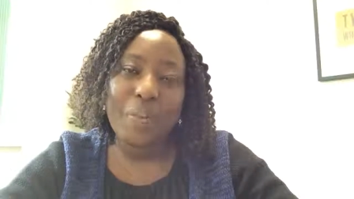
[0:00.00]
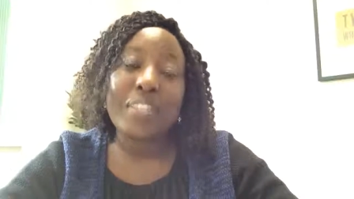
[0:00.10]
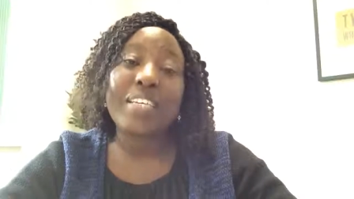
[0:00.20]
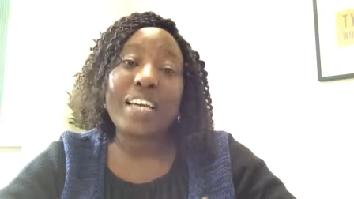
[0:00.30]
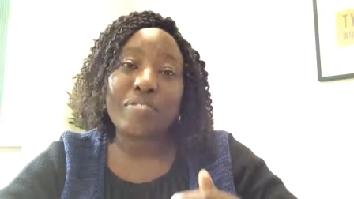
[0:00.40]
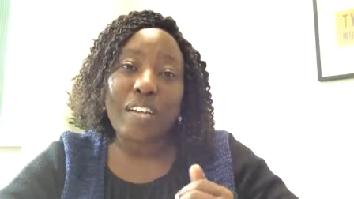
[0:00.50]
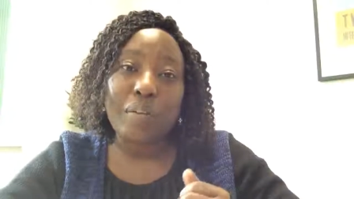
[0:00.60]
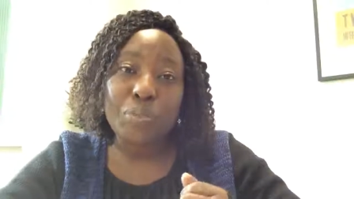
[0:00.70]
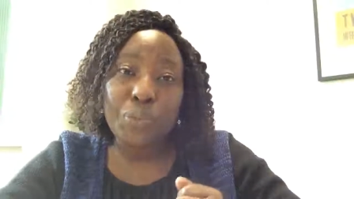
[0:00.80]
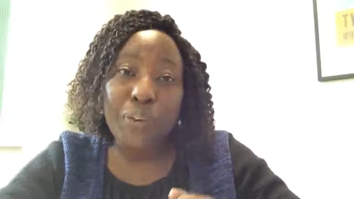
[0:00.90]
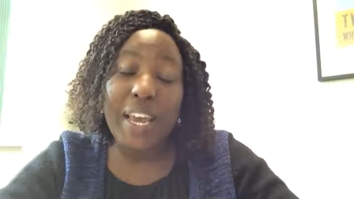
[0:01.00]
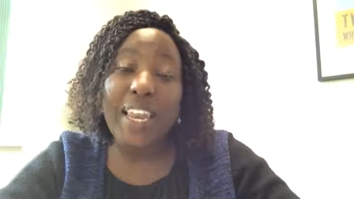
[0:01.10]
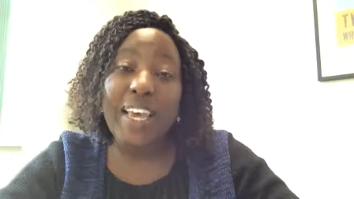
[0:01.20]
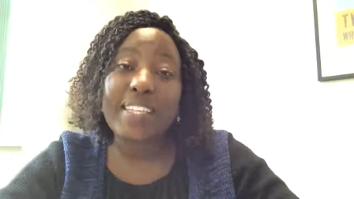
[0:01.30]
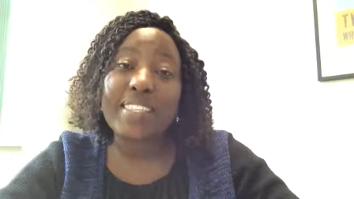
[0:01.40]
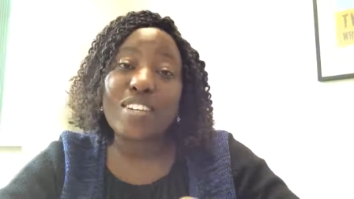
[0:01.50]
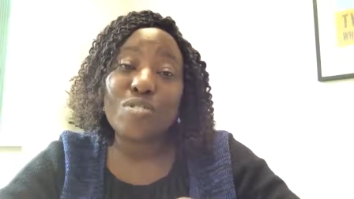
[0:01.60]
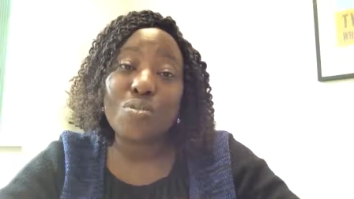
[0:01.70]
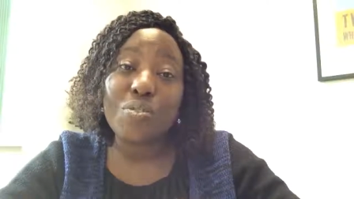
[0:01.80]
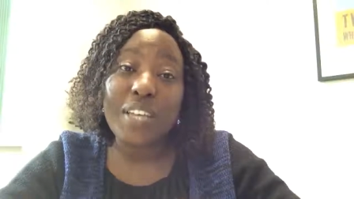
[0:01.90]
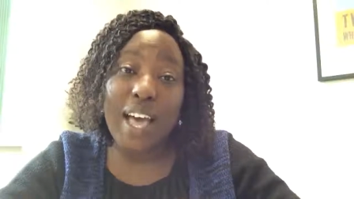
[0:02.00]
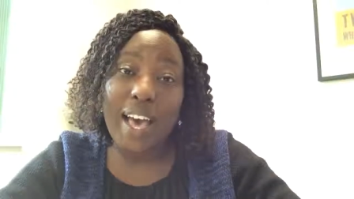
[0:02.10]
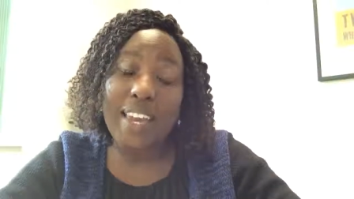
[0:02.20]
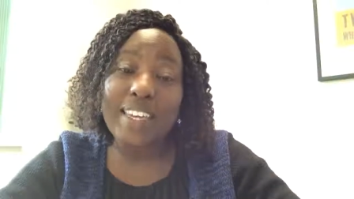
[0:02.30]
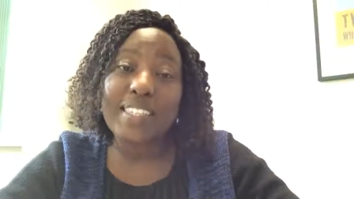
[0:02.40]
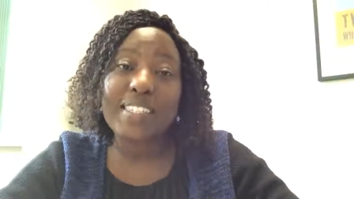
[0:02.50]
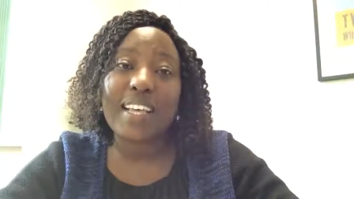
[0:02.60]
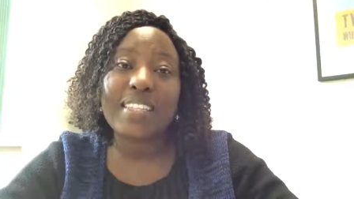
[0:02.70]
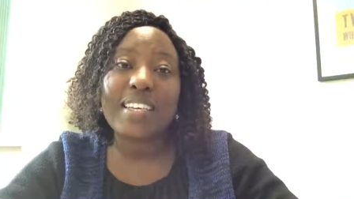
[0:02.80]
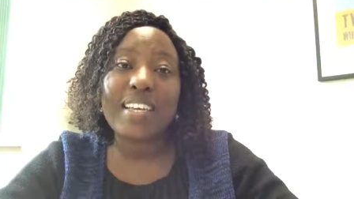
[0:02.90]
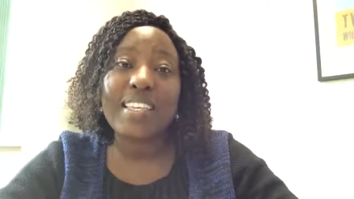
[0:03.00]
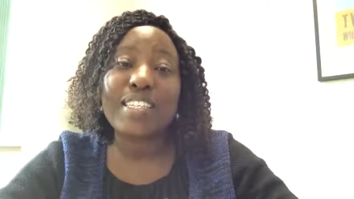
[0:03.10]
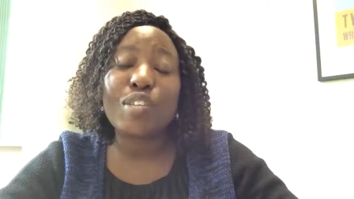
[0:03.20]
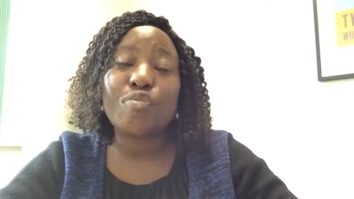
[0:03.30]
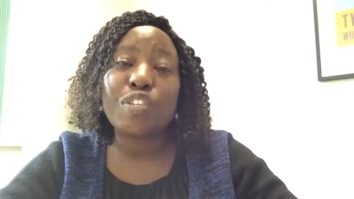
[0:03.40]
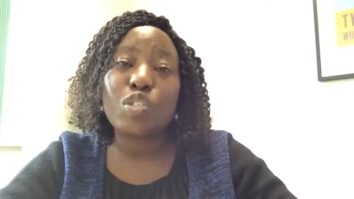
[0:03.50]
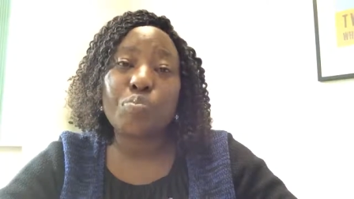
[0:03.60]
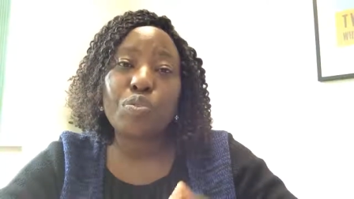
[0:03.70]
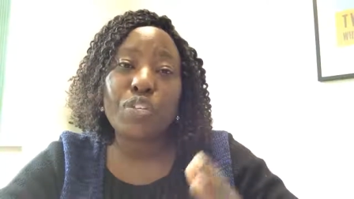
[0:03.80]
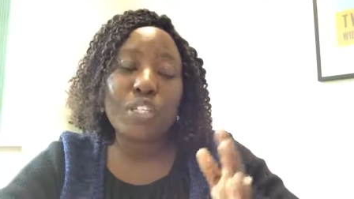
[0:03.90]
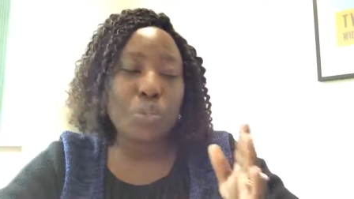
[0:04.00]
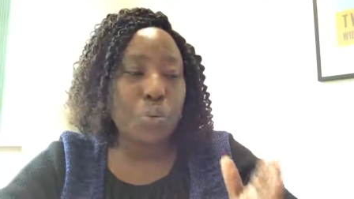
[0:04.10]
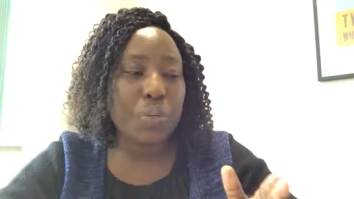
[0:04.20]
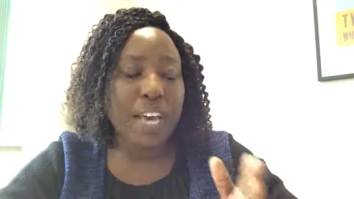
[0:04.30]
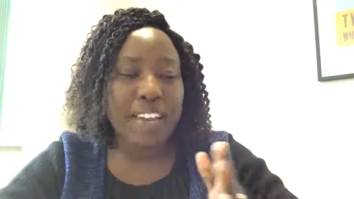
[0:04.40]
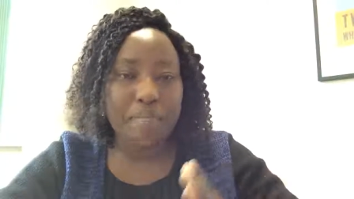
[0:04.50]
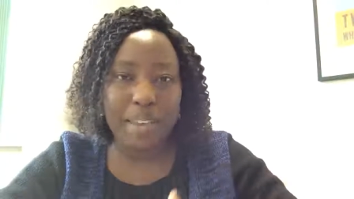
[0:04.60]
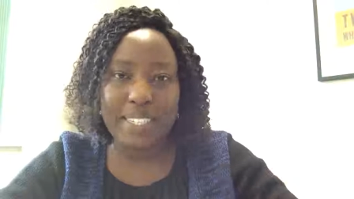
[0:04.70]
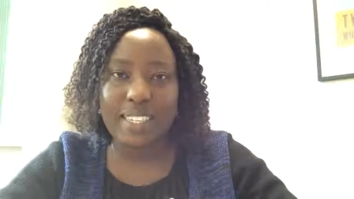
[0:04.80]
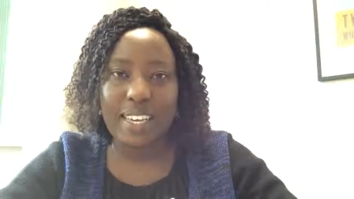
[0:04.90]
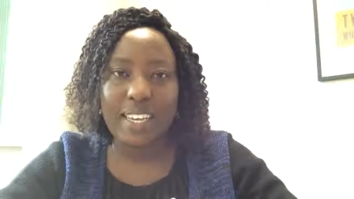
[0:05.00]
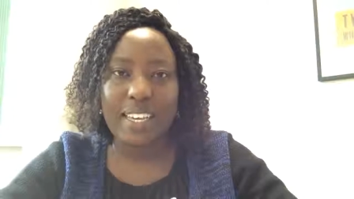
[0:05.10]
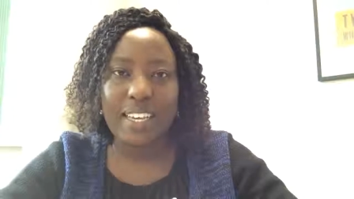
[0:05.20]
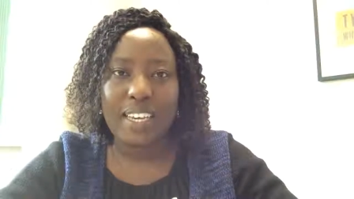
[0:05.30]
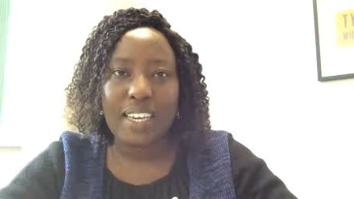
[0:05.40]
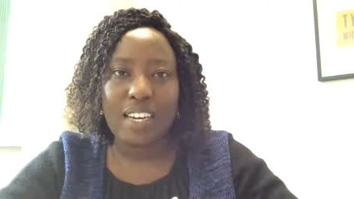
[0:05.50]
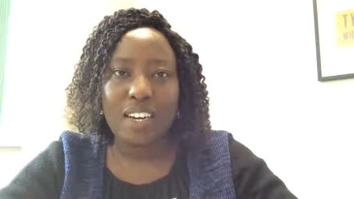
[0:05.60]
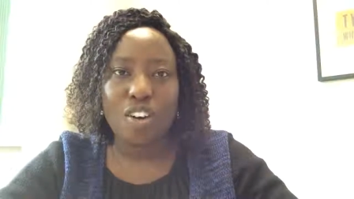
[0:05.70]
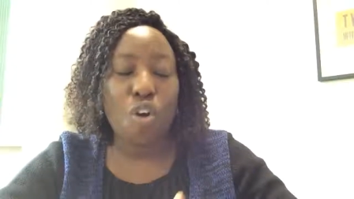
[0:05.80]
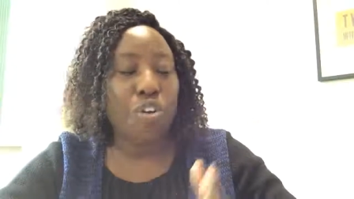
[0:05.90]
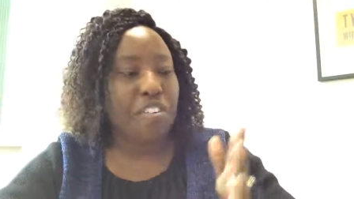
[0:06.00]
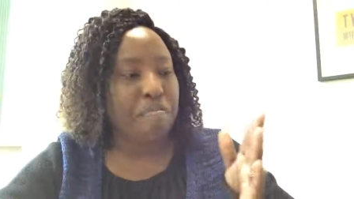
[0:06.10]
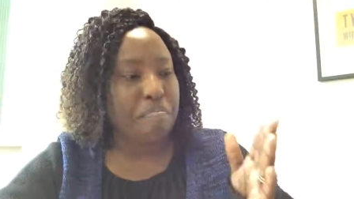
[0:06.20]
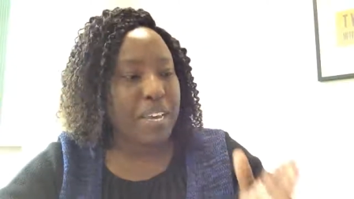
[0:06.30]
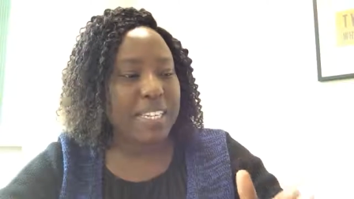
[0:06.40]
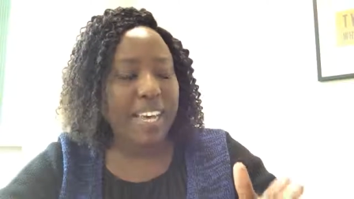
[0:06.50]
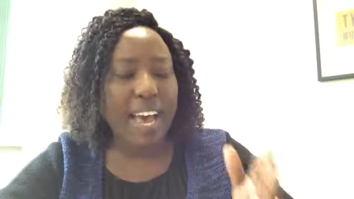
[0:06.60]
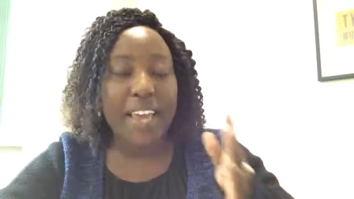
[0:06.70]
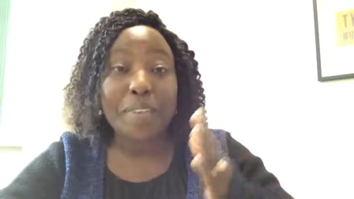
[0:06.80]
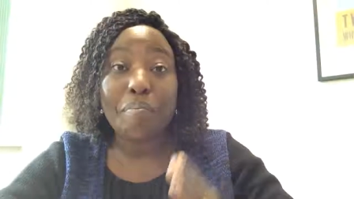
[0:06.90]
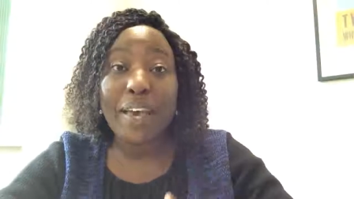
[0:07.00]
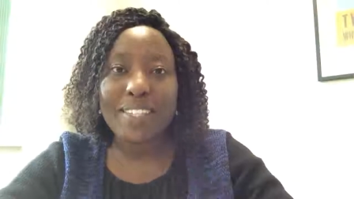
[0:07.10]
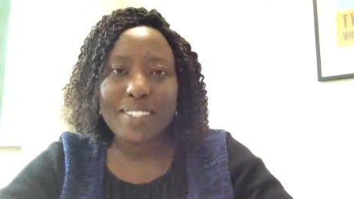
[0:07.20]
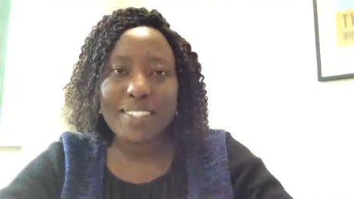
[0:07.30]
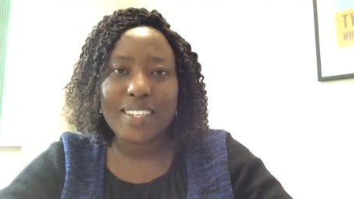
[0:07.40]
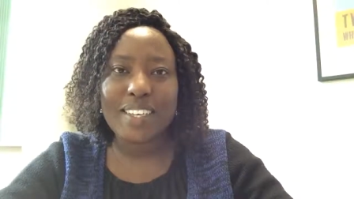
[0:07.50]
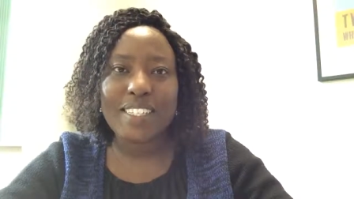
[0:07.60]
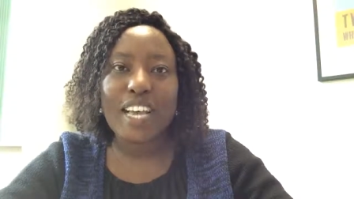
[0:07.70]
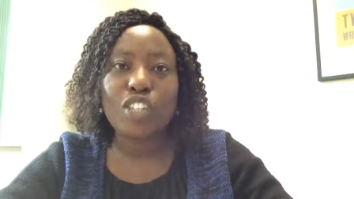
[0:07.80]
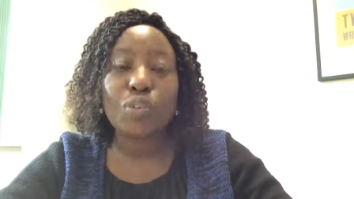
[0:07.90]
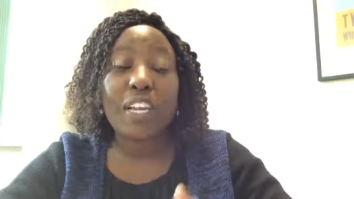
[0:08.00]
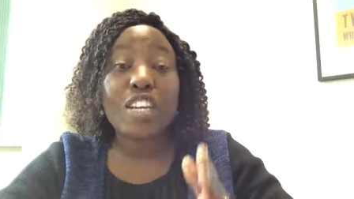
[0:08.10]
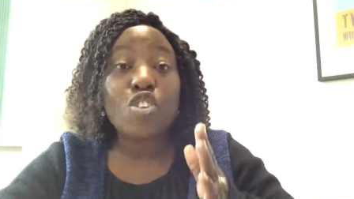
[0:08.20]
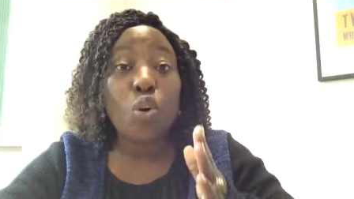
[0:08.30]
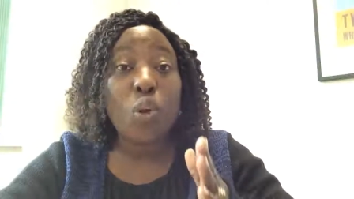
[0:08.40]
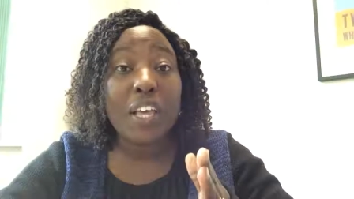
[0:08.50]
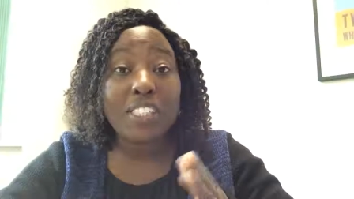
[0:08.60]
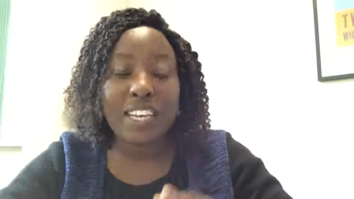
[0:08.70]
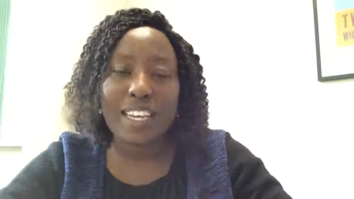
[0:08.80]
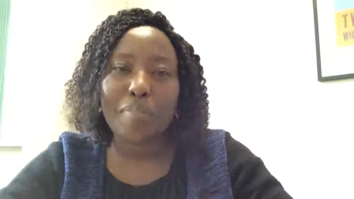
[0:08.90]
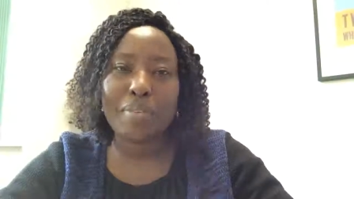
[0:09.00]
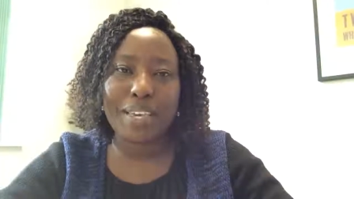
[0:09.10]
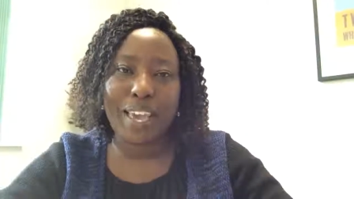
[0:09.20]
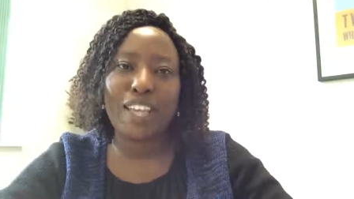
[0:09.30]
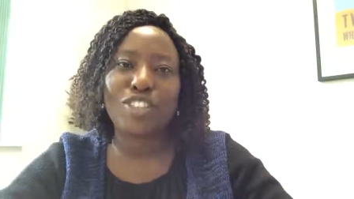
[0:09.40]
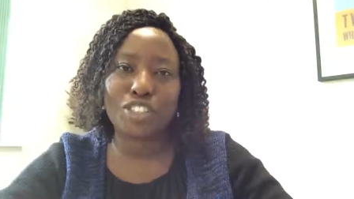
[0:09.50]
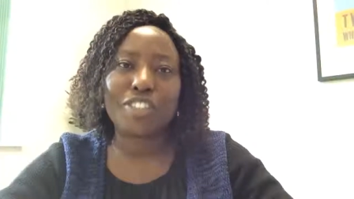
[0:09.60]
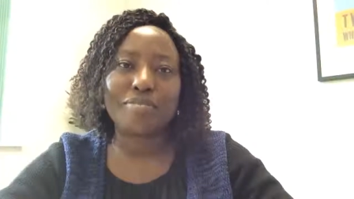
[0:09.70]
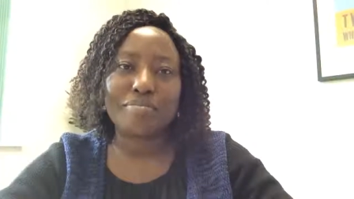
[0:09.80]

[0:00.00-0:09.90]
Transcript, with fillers: One thing I've come to realize and learn is that the difference between good and better, or better and best, is actually knowledge and application.